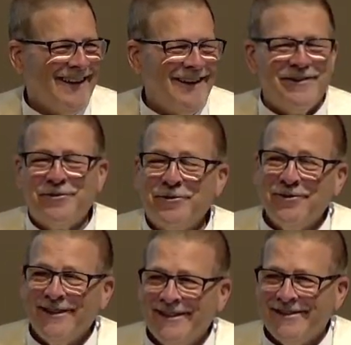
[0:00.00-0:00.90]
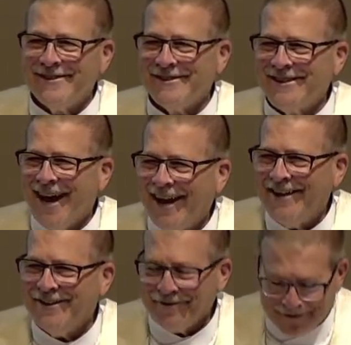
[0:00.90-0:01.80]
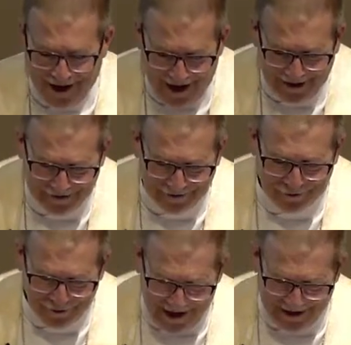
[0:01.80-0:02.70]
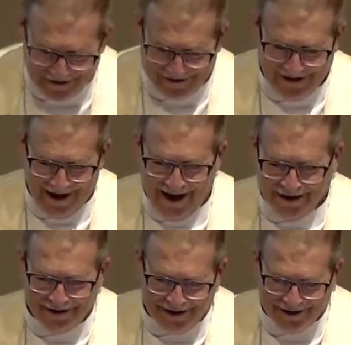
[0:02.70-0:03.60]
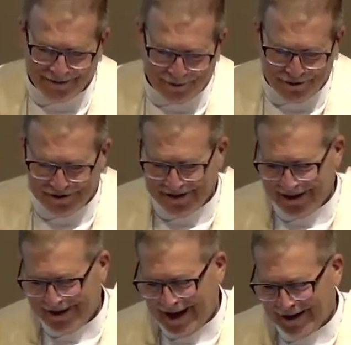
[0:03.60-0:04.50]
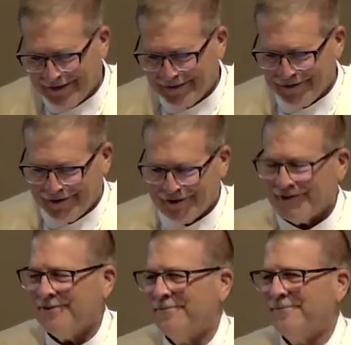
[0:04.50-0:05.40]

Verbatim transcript: It truly is a sign of God's grace and his mercy, that's for sure.